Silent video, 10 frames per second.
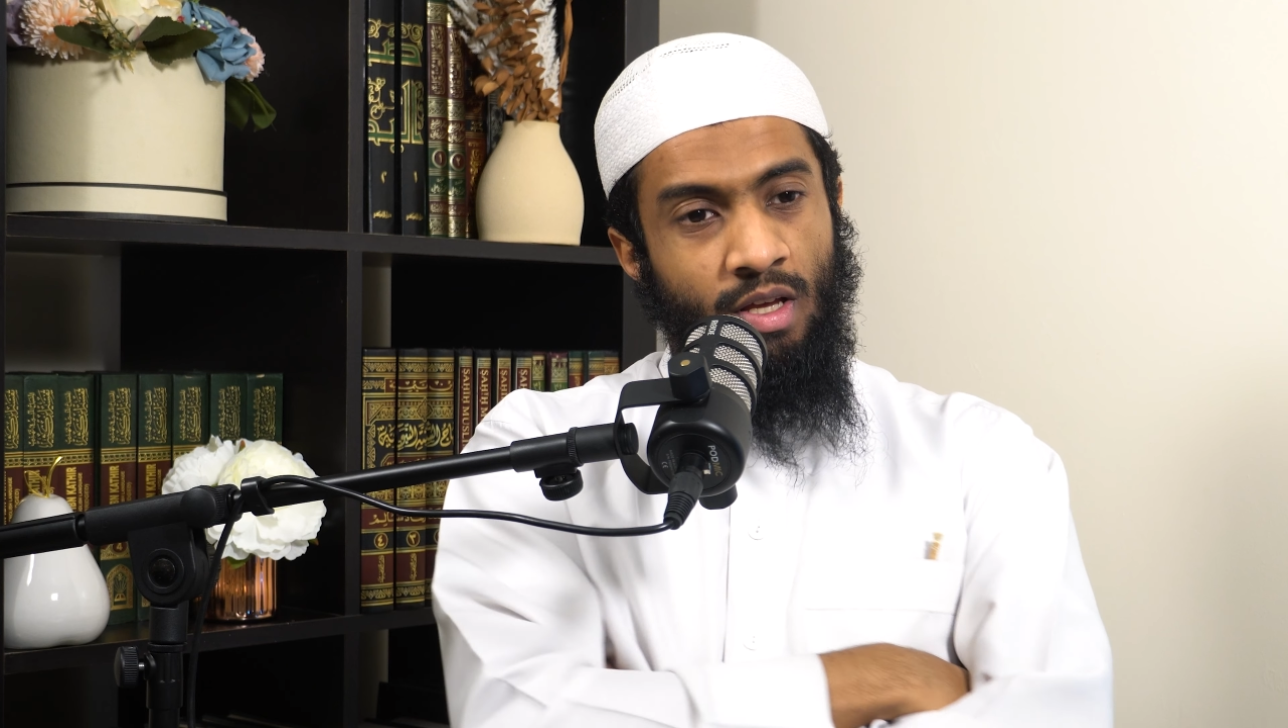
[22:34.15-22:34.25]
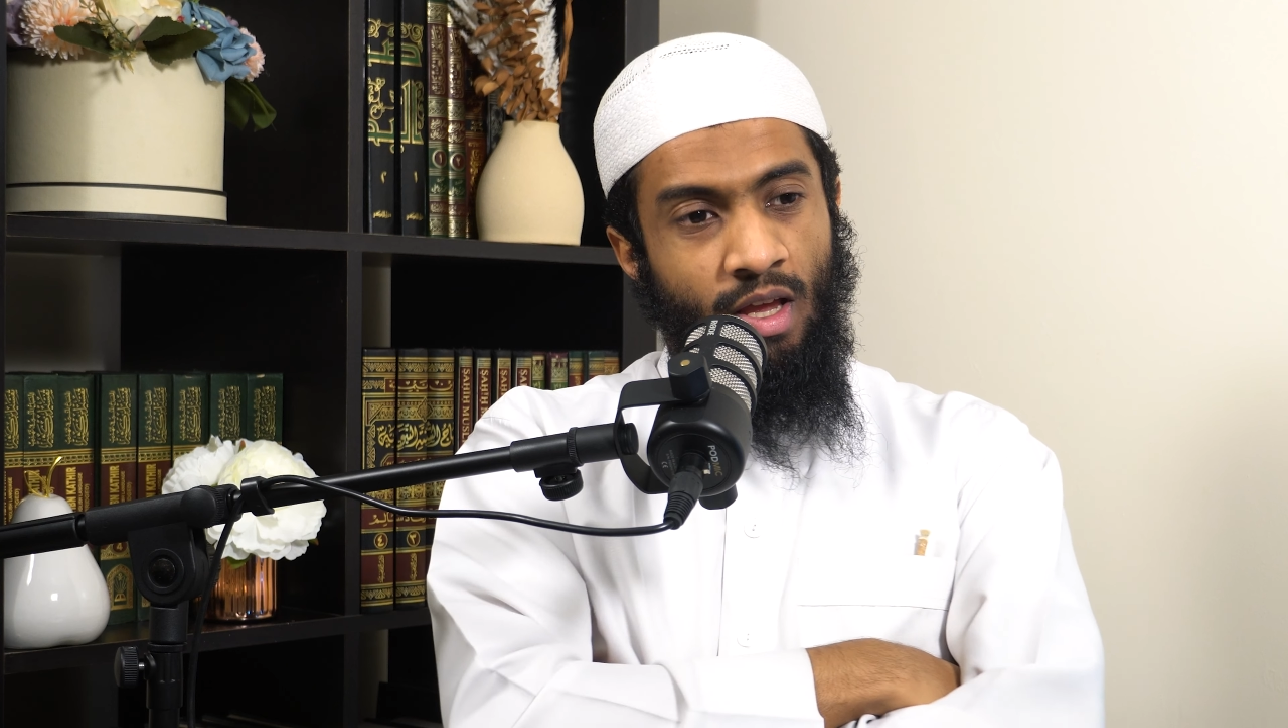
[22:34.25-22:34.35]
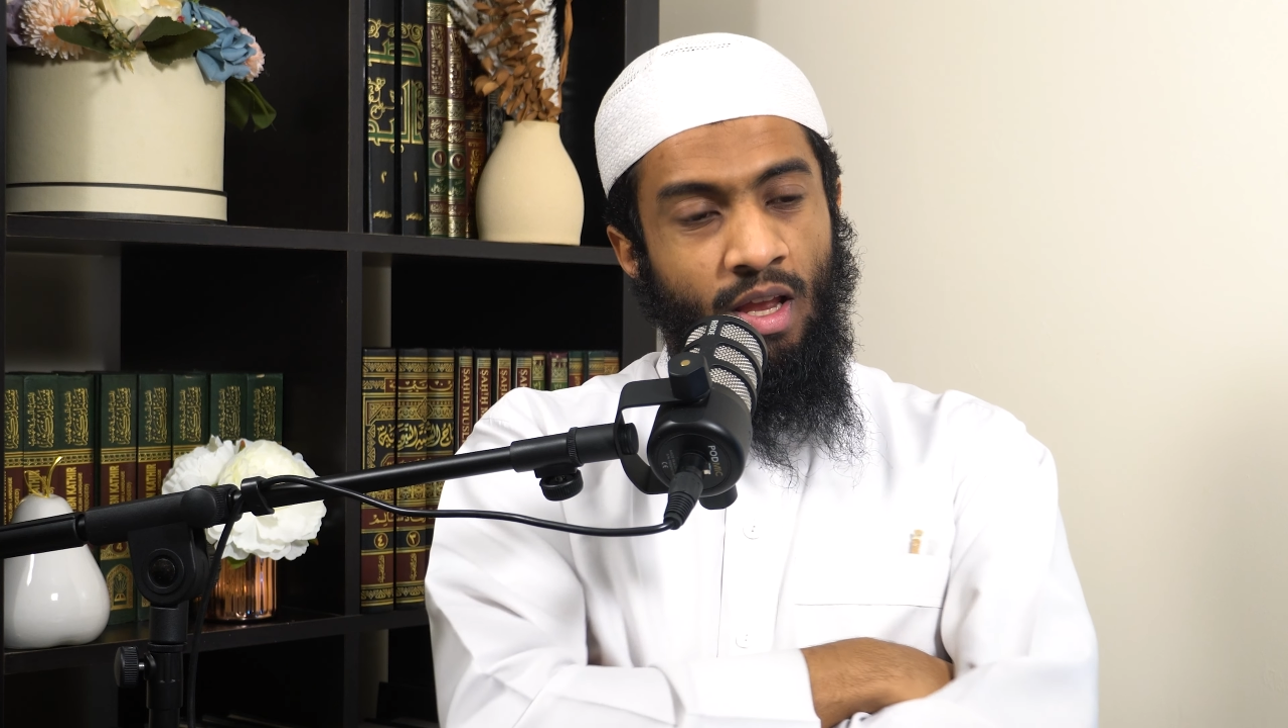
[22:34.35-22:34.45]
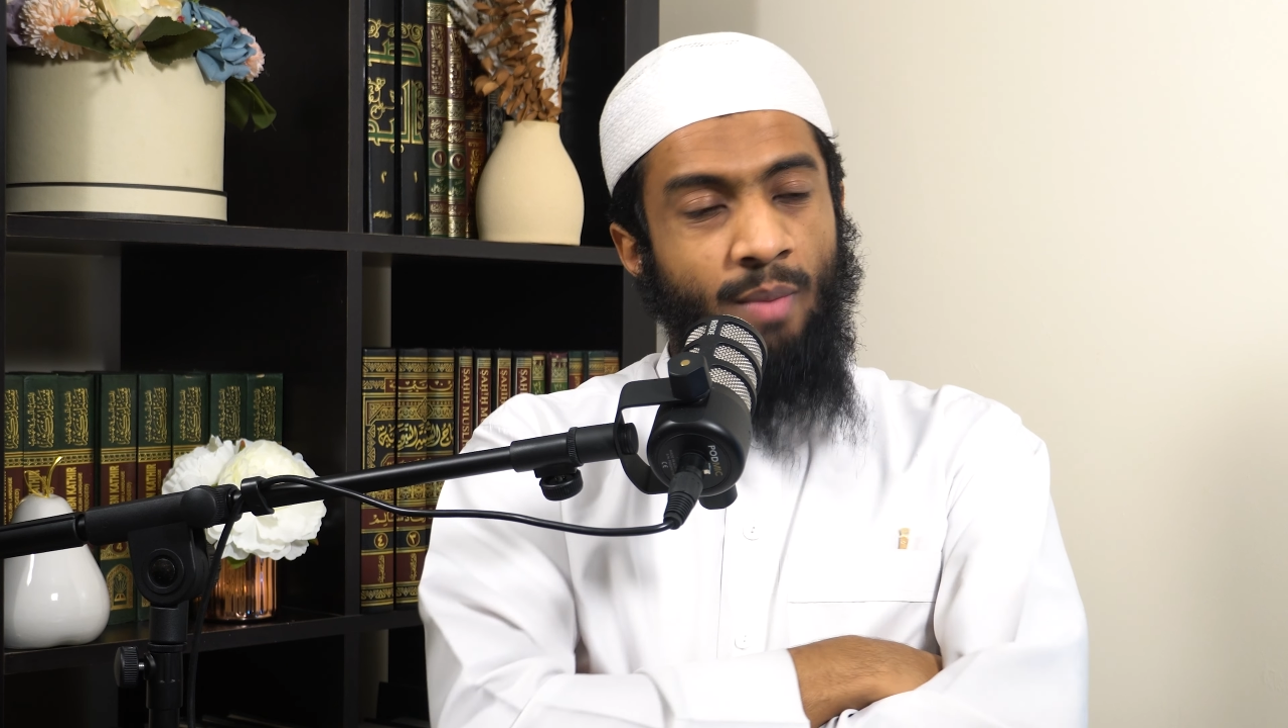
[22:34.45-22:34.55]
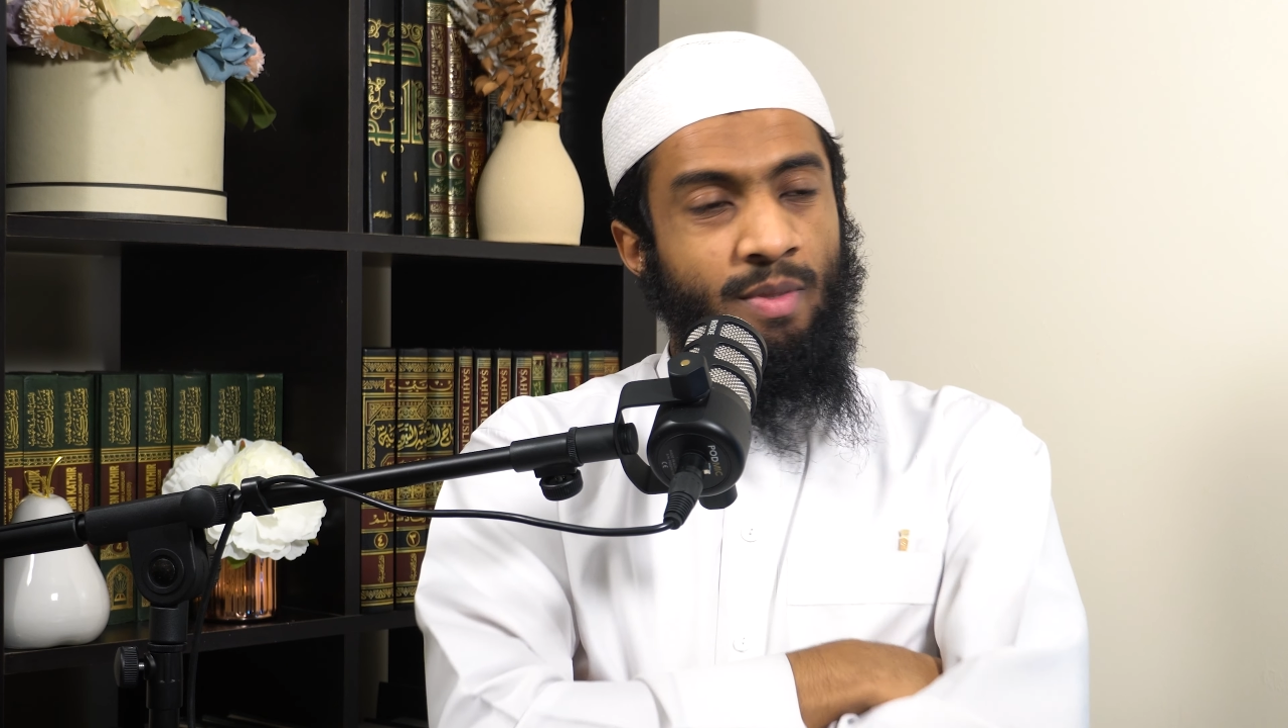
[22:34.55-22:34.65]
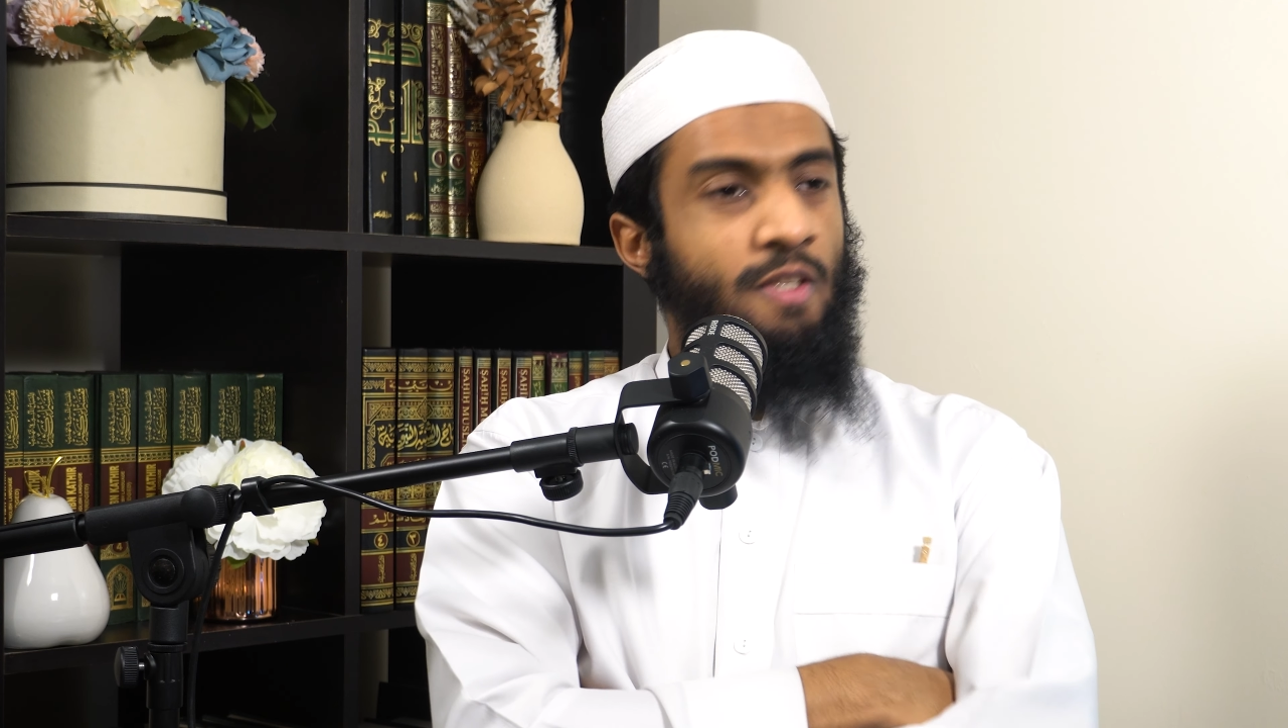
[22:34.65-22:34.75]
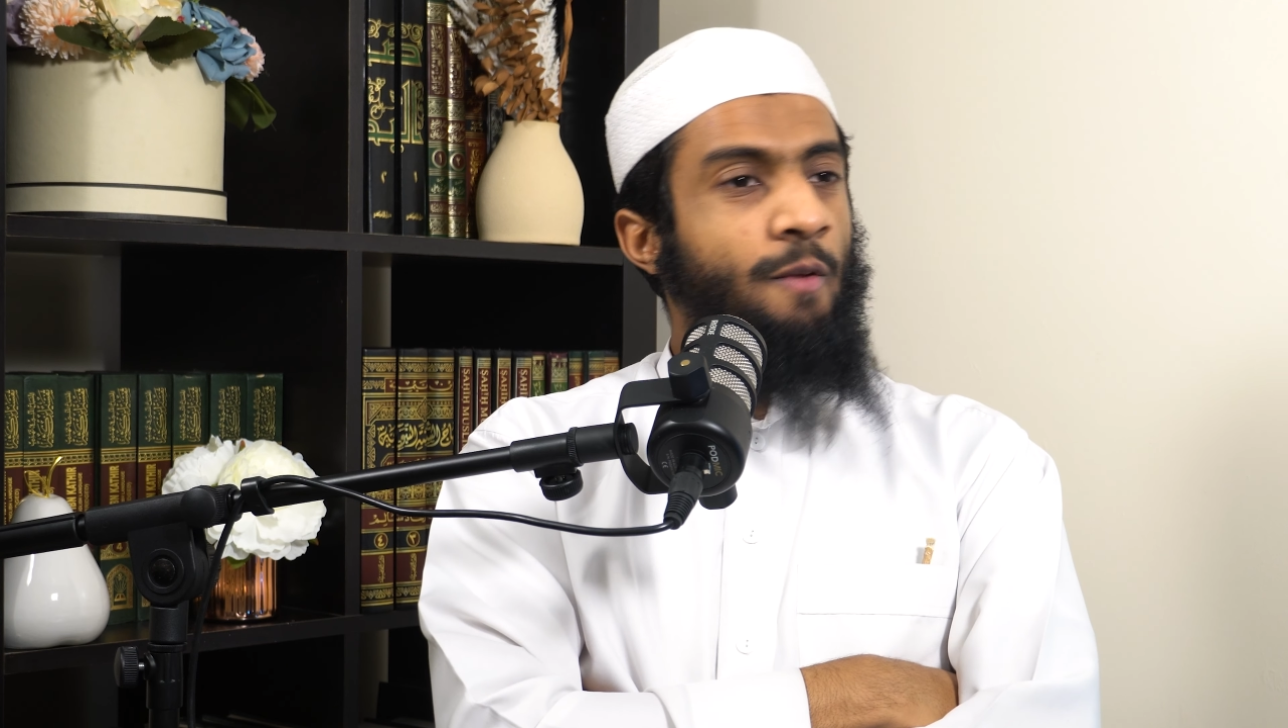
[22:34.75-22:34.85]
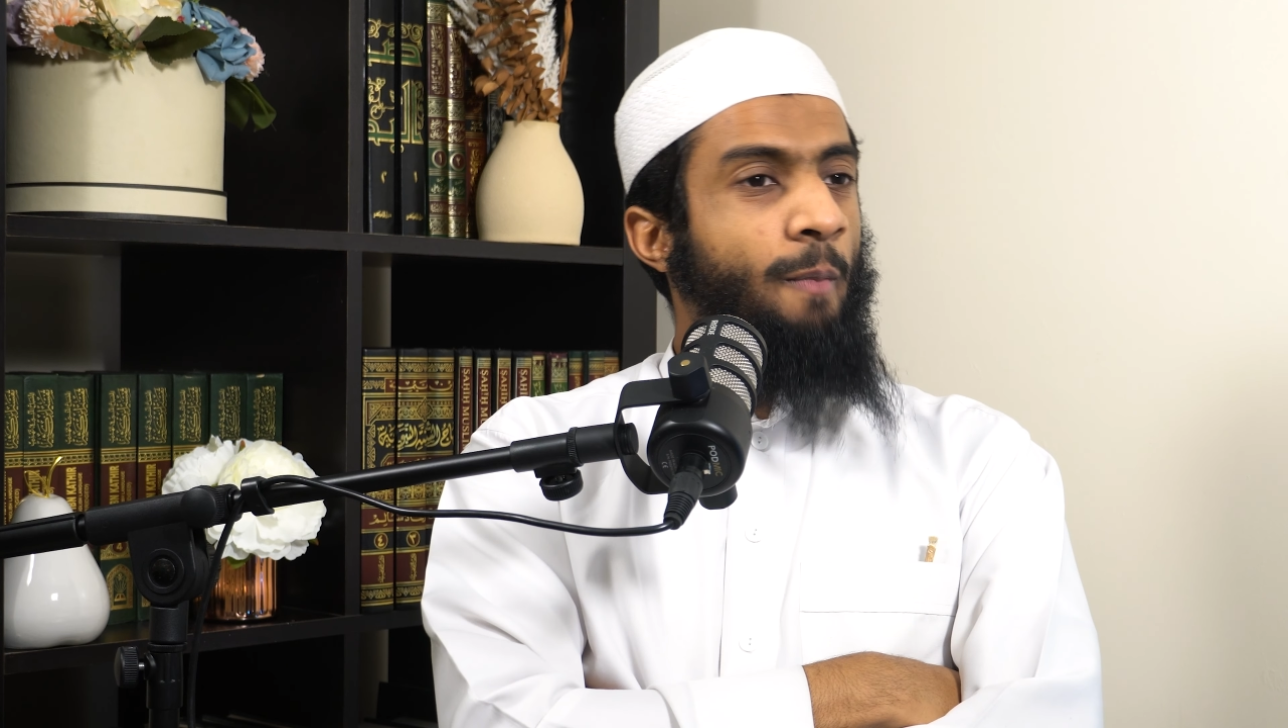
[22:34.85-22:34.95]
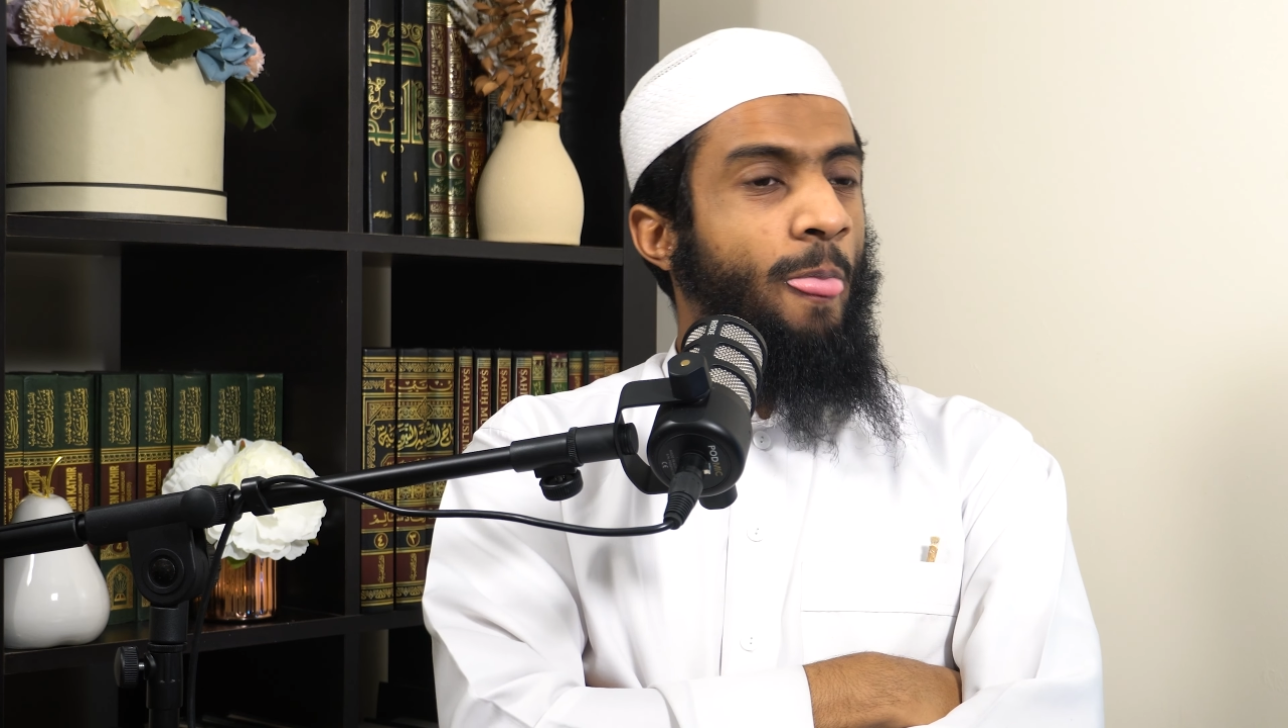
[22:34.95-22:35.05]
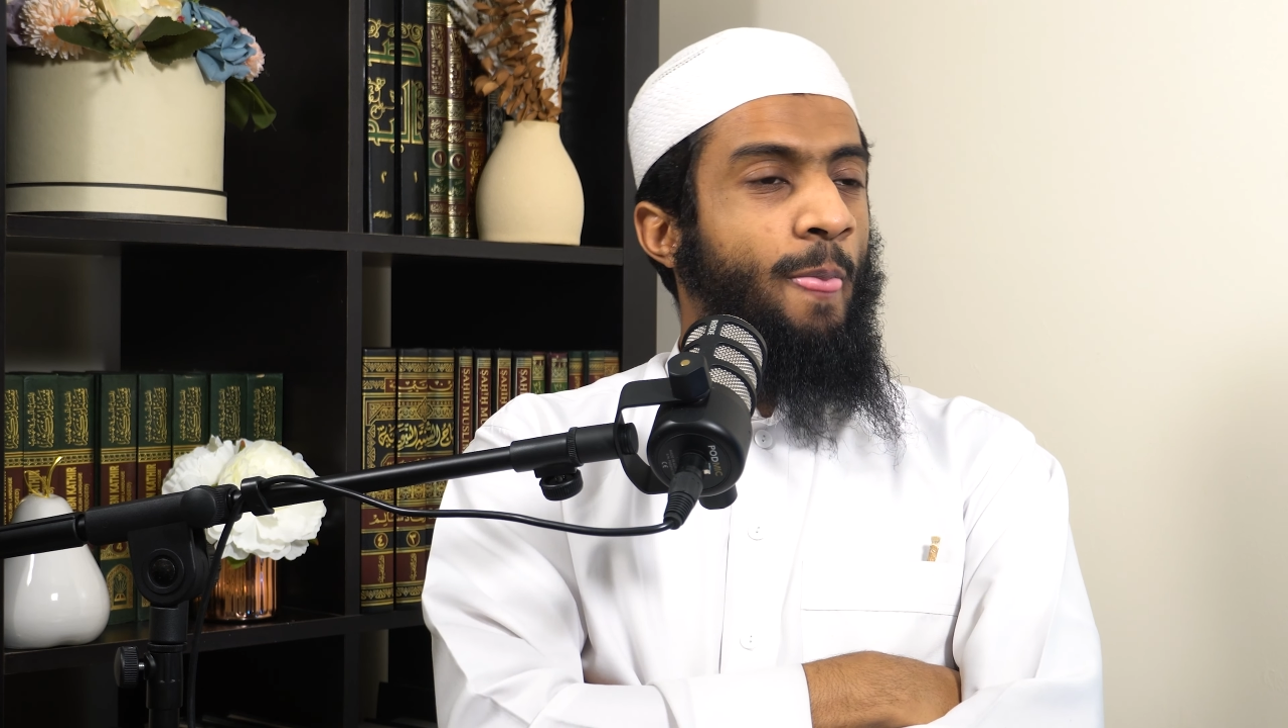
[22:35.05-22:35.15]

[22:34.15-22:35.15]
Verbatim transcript: a calamity